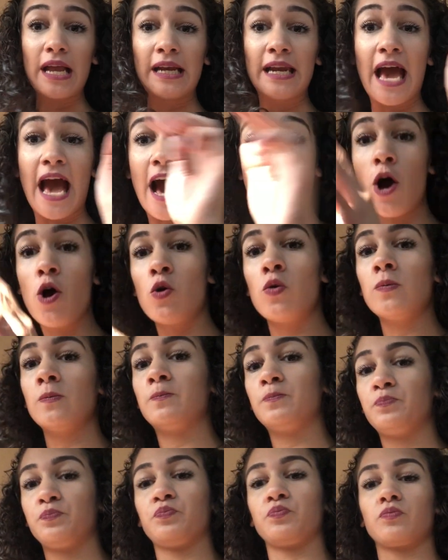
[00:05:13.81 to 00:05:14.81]
Okay, now,
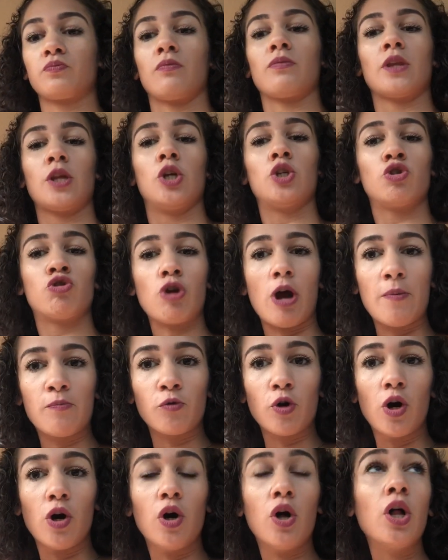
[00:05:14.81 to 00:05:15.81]

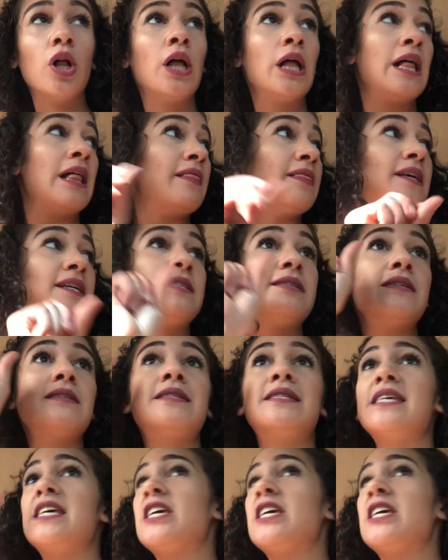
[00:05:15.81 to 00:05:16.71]
drum roll, this is